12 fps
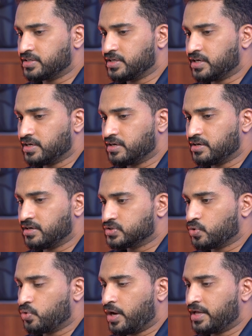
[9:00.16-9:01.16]
here.
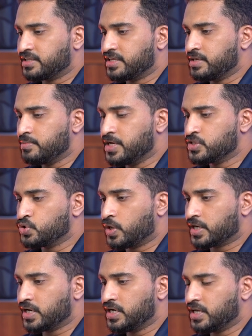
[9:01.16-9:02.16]
So, and the image
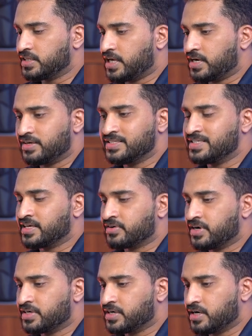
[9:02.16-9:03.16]
URL that
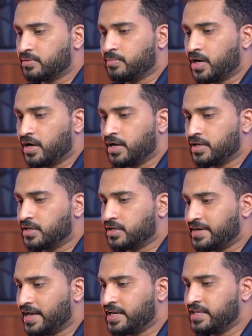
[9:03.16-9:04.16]
generated by
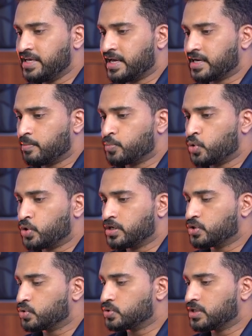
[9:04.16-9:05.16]
DALL-E and
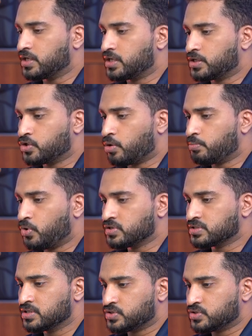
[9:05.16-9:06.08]
uploaded to the Dropbox.